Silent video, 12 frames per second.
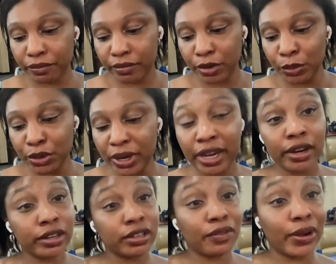when you hear
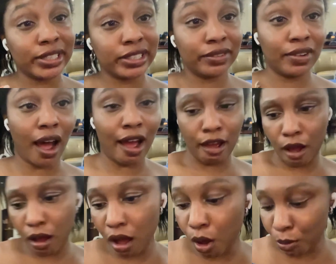the voice of God,
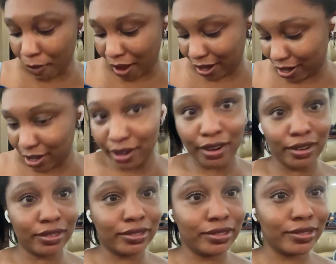oh my
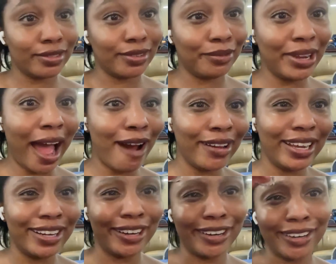goodness, we out
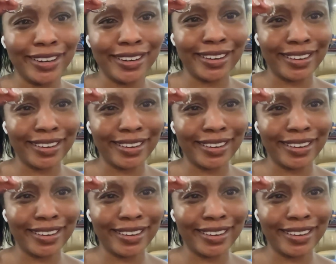here.